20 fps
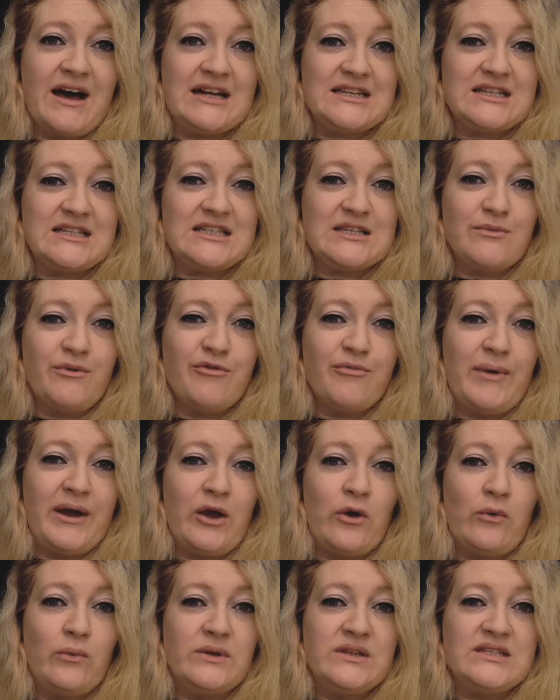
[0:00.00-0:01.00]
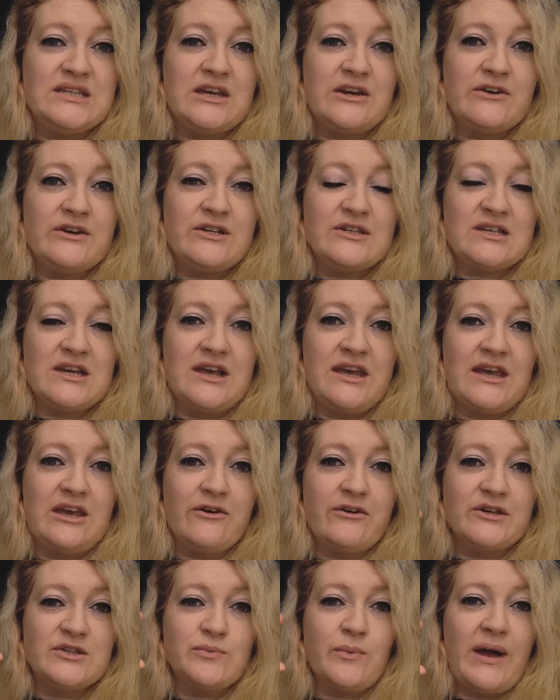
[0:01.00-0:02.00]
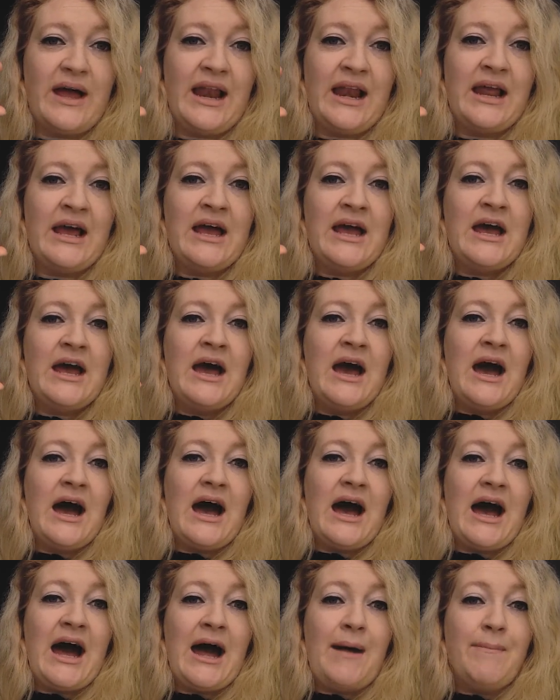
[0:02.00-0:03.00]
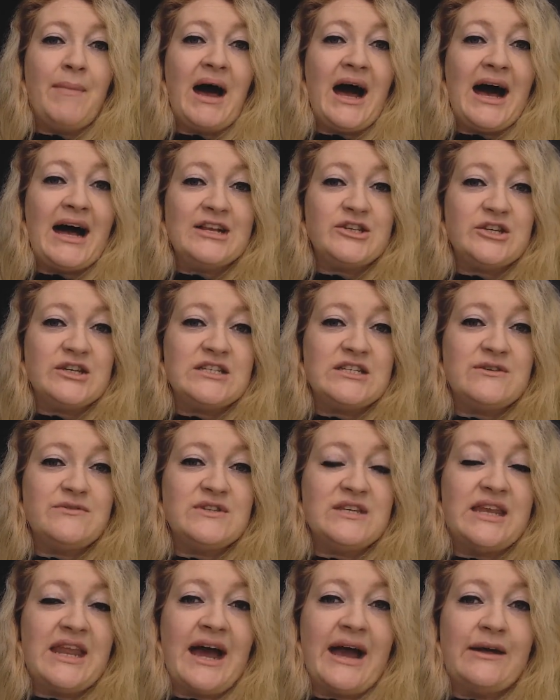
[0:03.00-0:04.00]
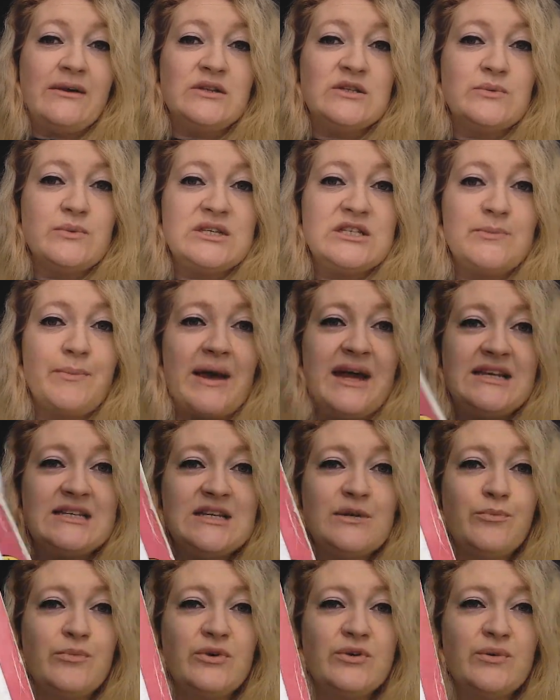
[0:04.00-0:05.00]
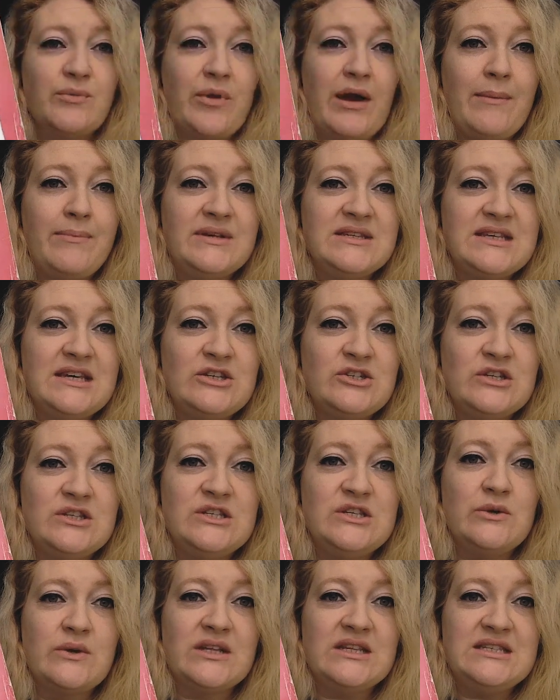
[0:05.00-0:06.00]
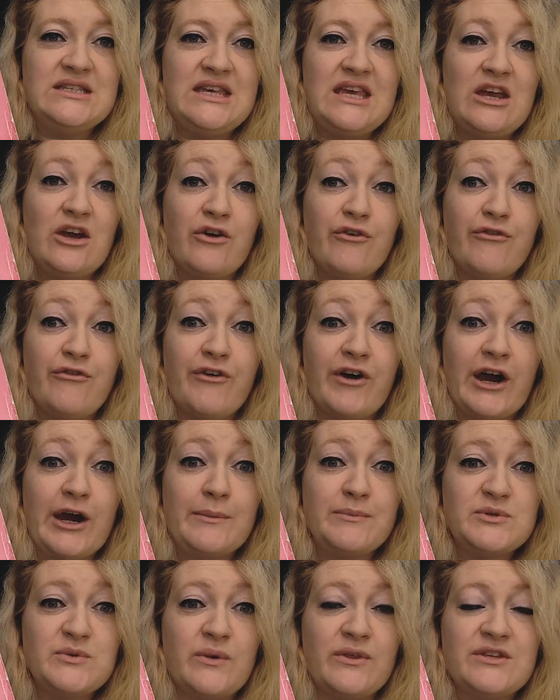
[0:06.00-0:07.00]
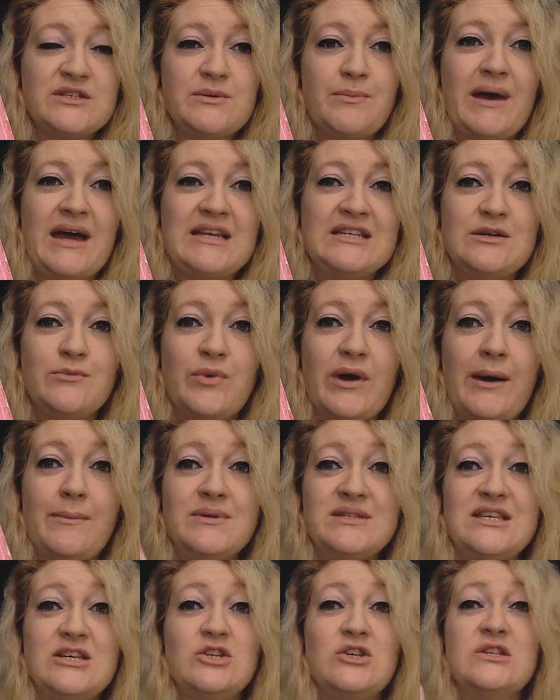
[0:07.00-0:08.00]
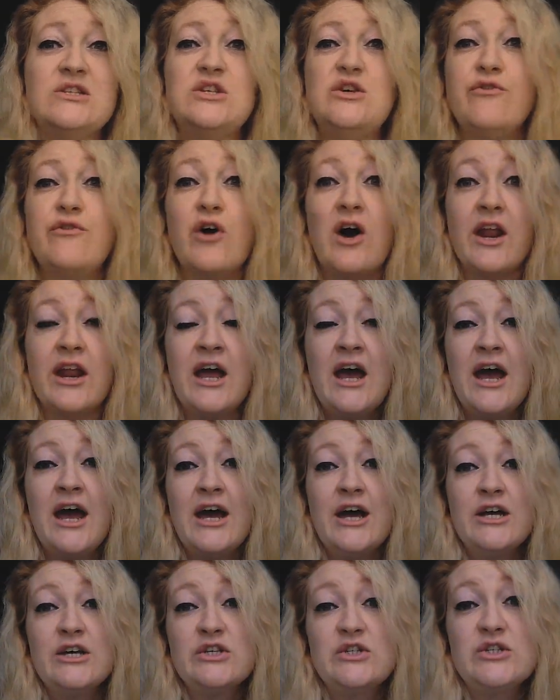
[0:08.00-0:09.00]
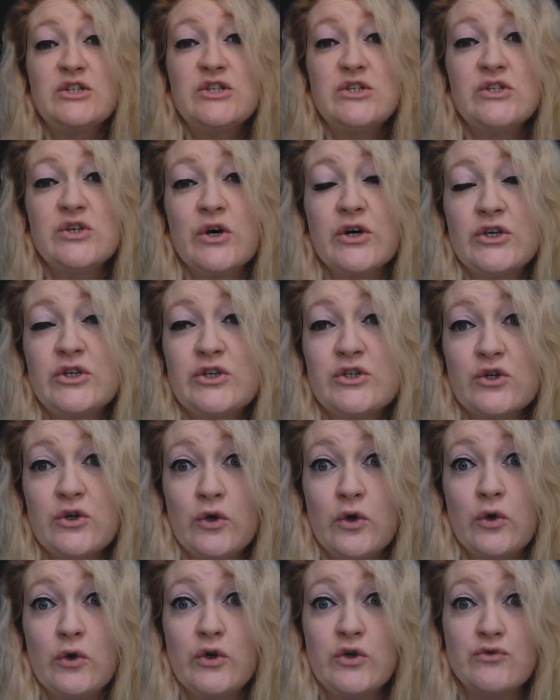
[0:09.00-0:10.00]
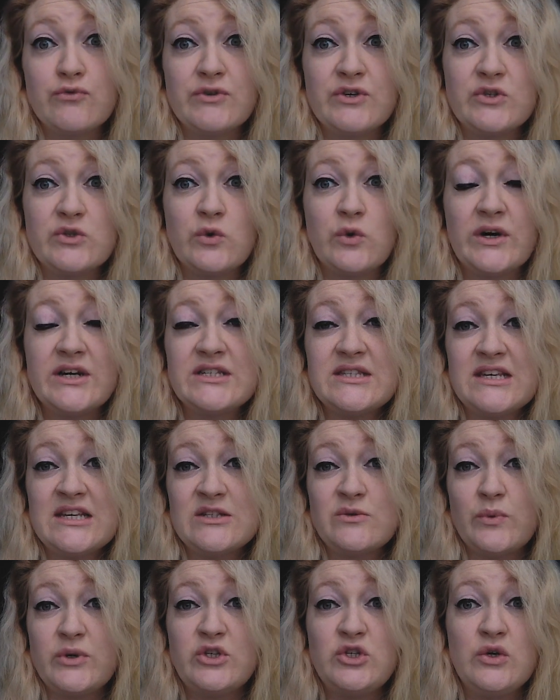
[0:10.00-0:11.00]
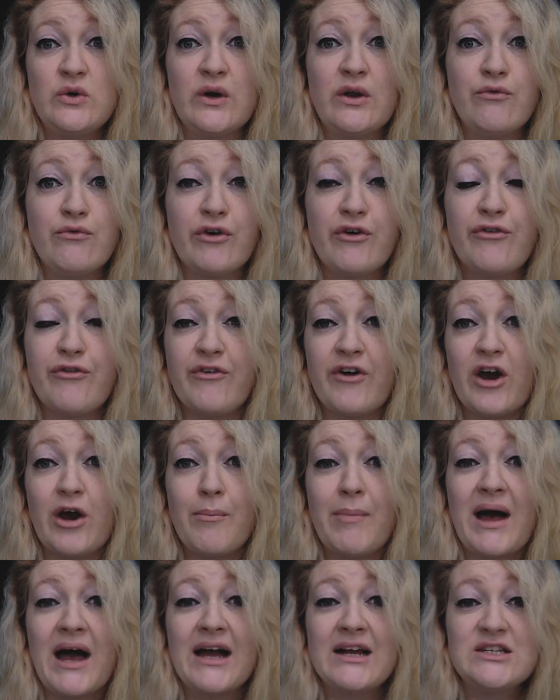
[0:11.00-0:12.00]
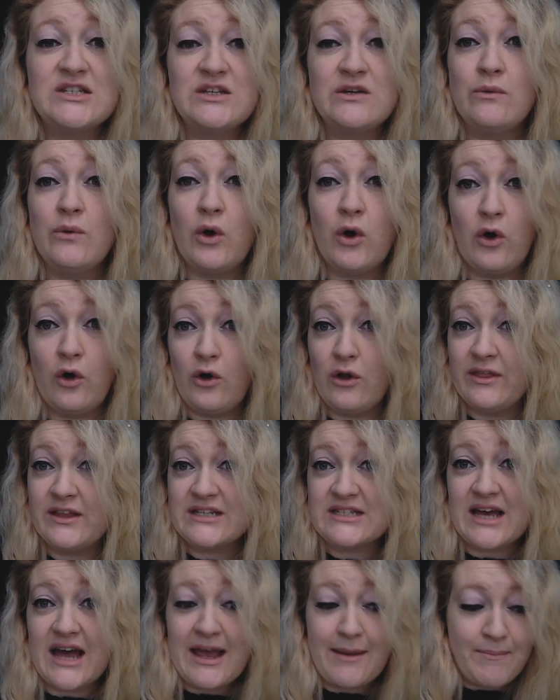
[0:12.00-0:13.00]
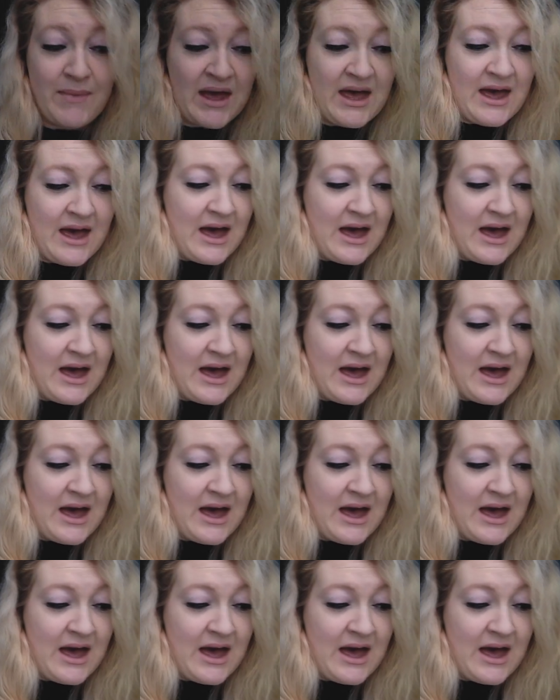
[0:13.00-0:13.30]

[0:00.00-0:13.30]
added some of my own ones here as well. Adjectives, nouns with dependent prepositions. You can see here verbs with dependent prepositions. You've got such good resources which you can refer back to all the time,